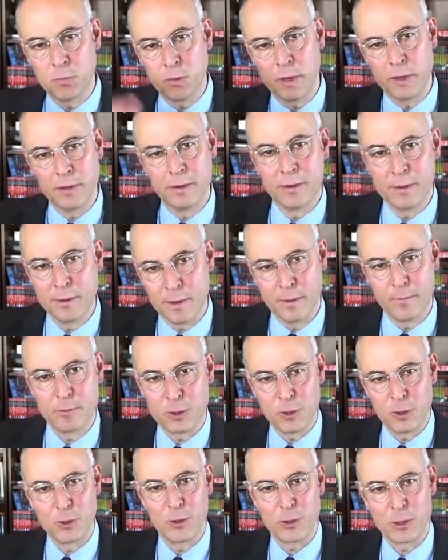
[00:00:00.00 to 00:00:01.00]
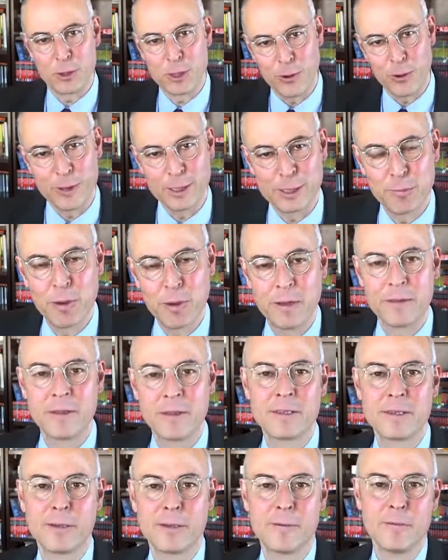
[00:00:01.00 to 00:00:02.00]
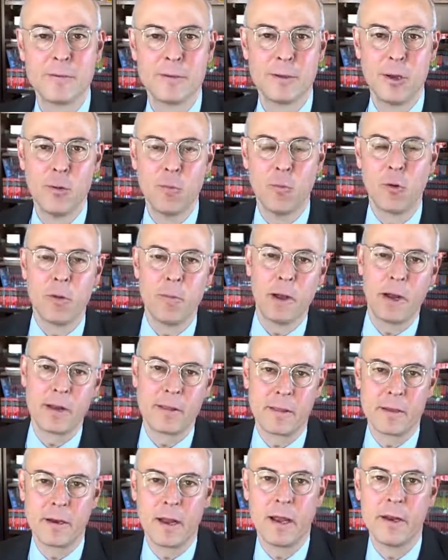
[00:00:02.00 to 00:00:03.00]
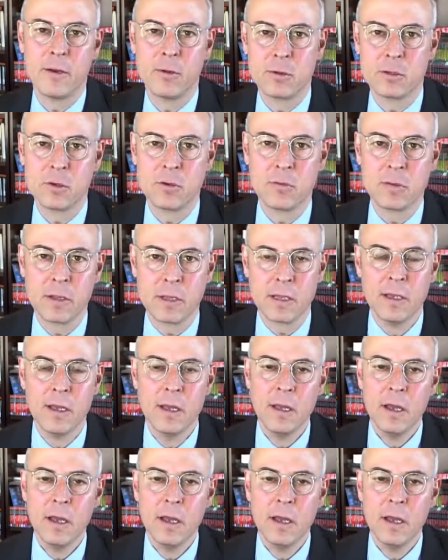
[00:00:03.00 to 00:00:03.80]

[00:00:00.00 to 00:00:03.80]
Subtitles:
but I'm sure you're curious about this and know more about it than I do, certainly.